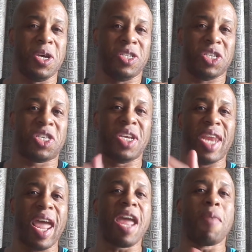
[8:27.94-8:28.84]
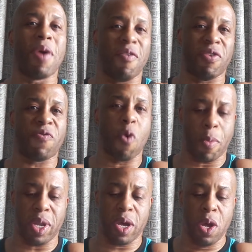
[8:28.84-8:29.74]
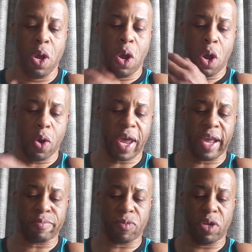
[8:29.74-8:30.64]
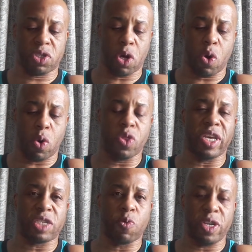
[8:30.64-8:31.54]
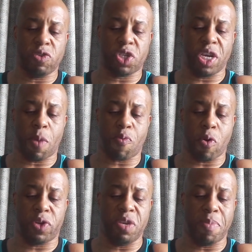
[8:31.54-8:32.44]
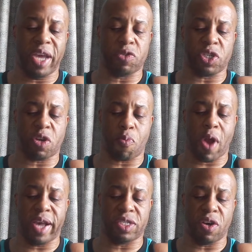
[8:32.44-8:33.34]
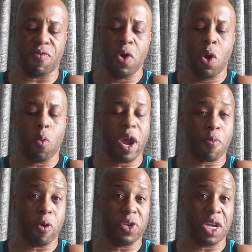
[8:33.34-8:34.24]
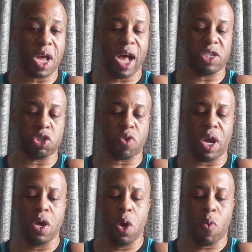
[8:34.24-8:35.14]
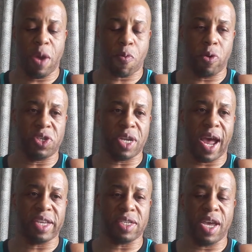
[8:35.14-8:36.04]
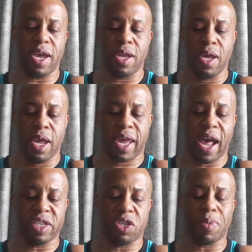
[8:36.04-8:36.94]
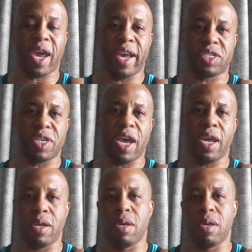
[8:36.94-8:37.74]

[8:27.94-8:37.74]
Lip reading: just the name of the formula. Okay, so this one, you're seeing a protein matrix comprised of whey protein concentrate, whey protein isolate, calcium caseinate,